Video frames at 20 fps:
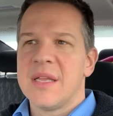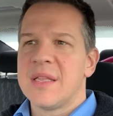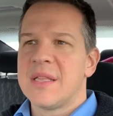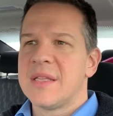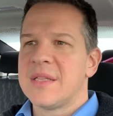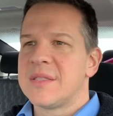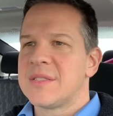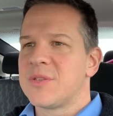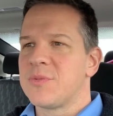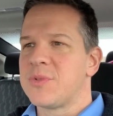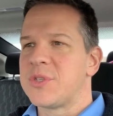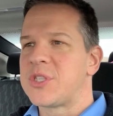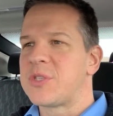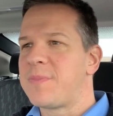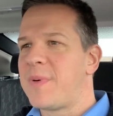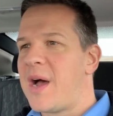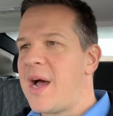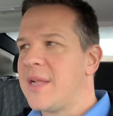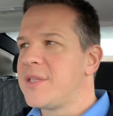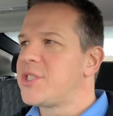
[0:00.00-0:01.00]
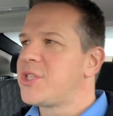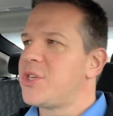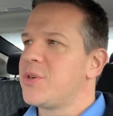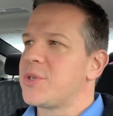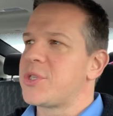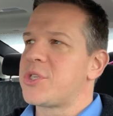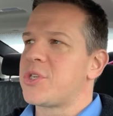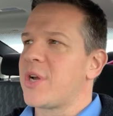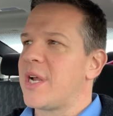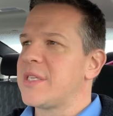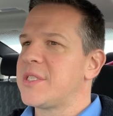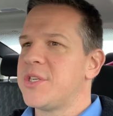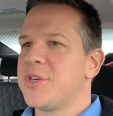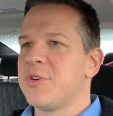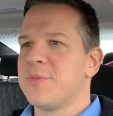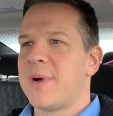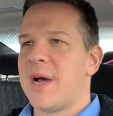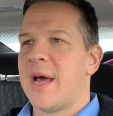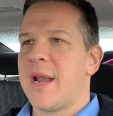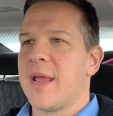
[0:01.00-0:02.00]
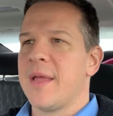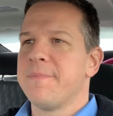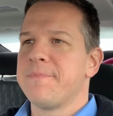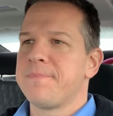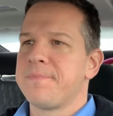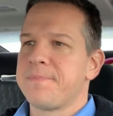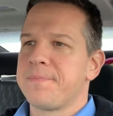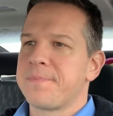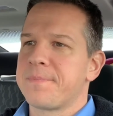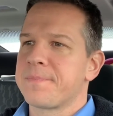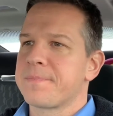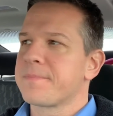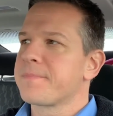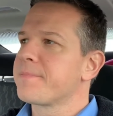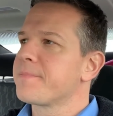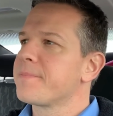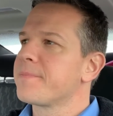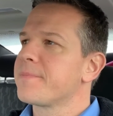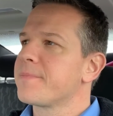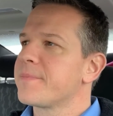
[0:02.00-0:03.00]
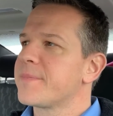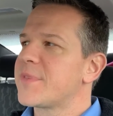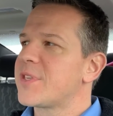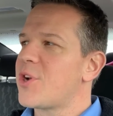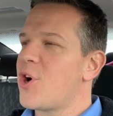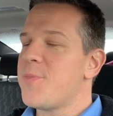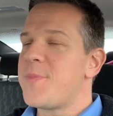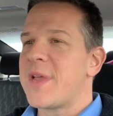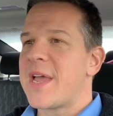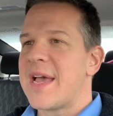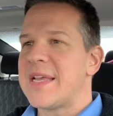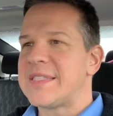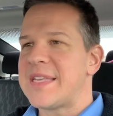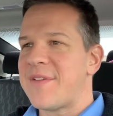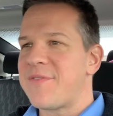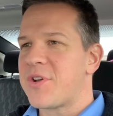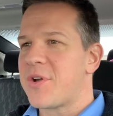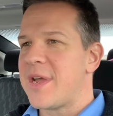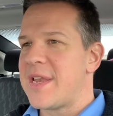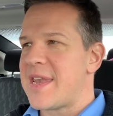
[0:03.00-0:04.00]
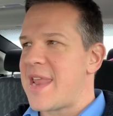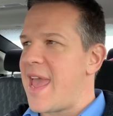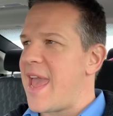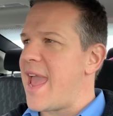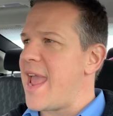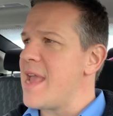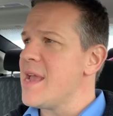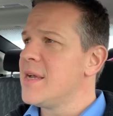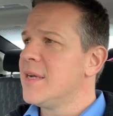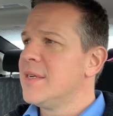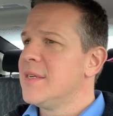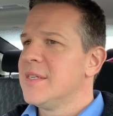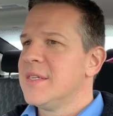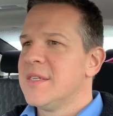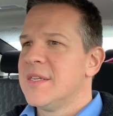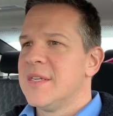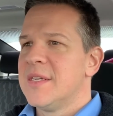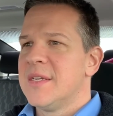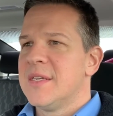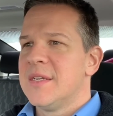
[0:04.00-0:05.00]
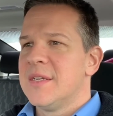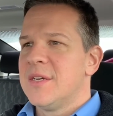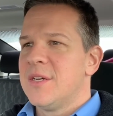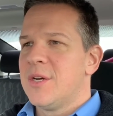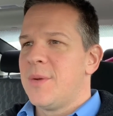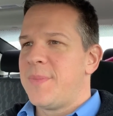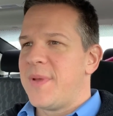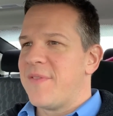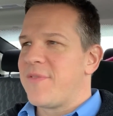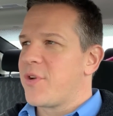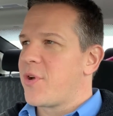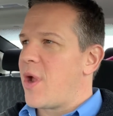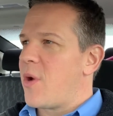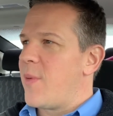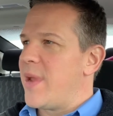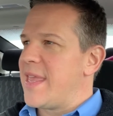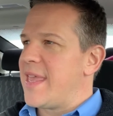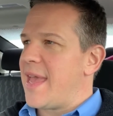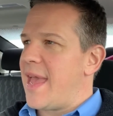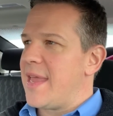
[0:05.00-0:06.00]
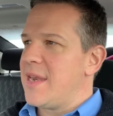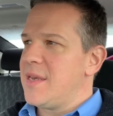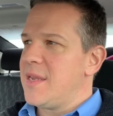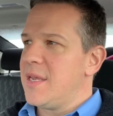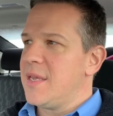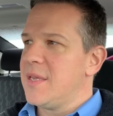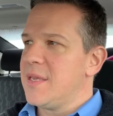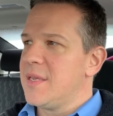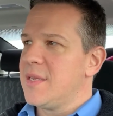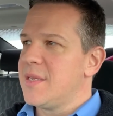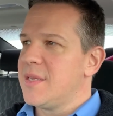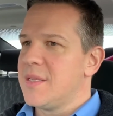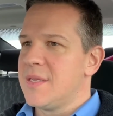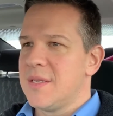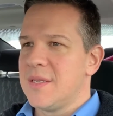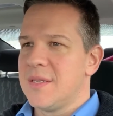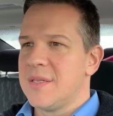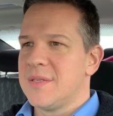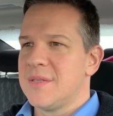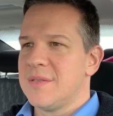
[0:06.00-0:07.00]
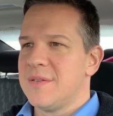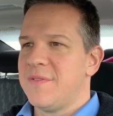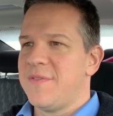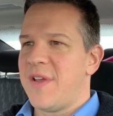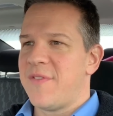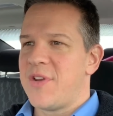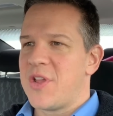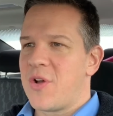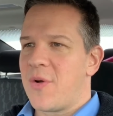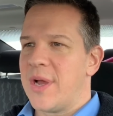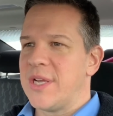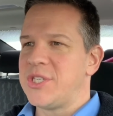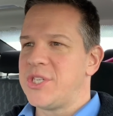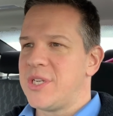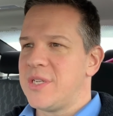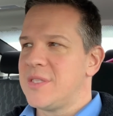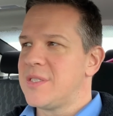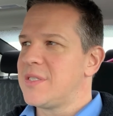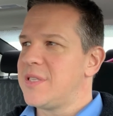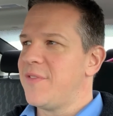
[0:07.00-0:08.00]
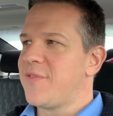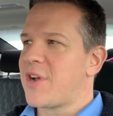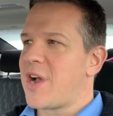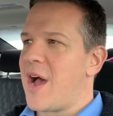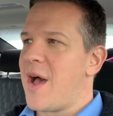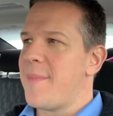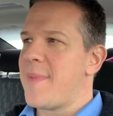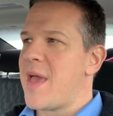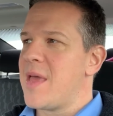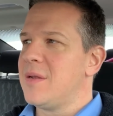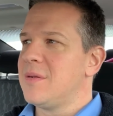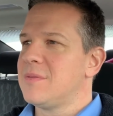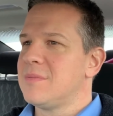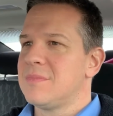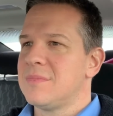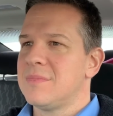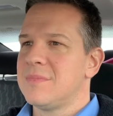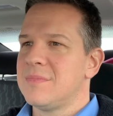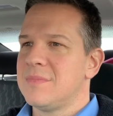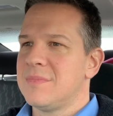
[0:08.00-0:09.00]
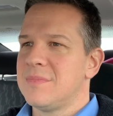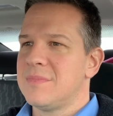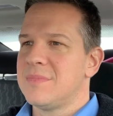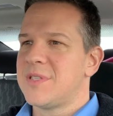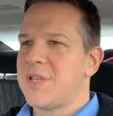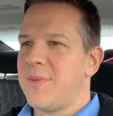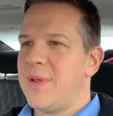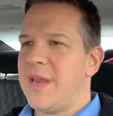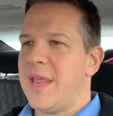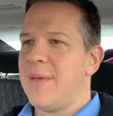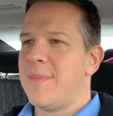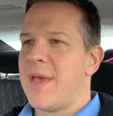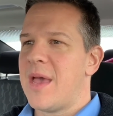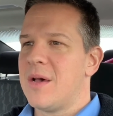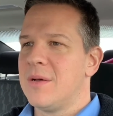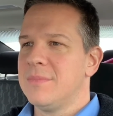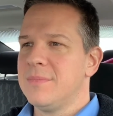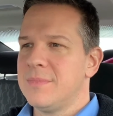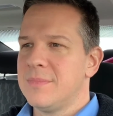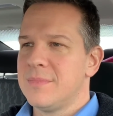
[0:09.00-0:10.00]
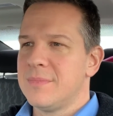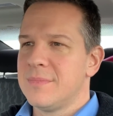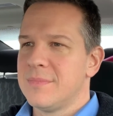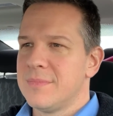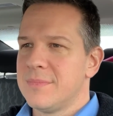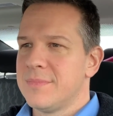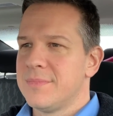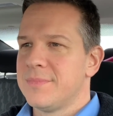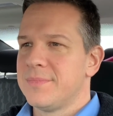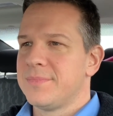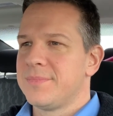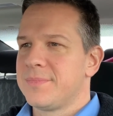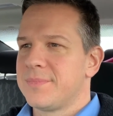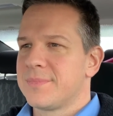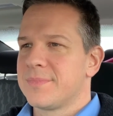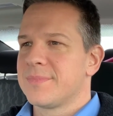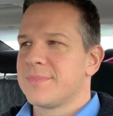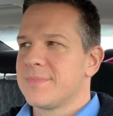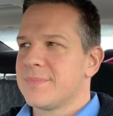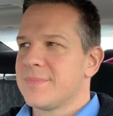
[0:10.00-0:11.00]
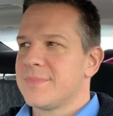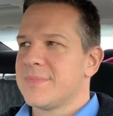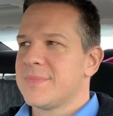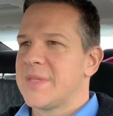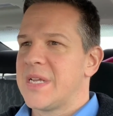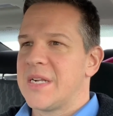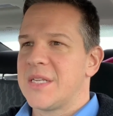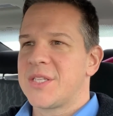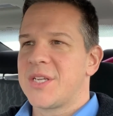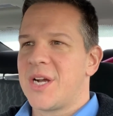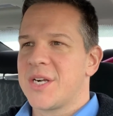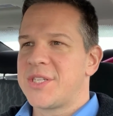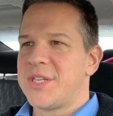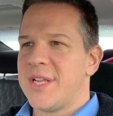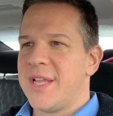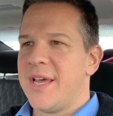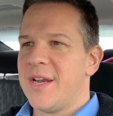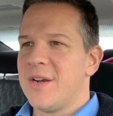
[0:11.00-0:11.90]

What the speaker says: It's a response to a stress in your body. So I hope you guys have a great day. Hope you have a great weekend. If you have any questions, leave a comment. Send me an email. I'll talk to you later.